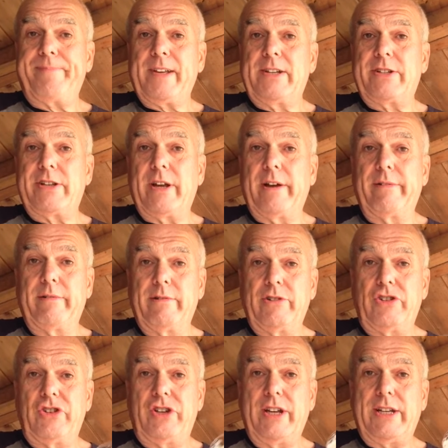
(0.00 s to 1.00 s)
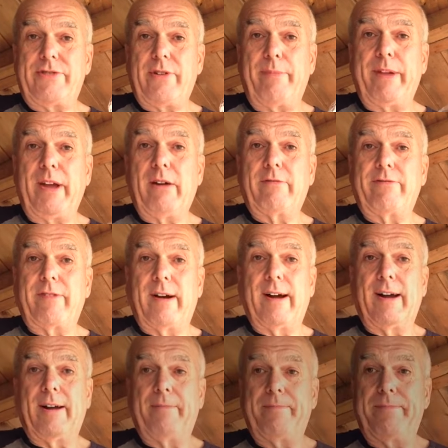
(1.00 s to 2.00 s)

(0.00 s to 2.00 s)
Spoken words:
So, cheers from the old farm.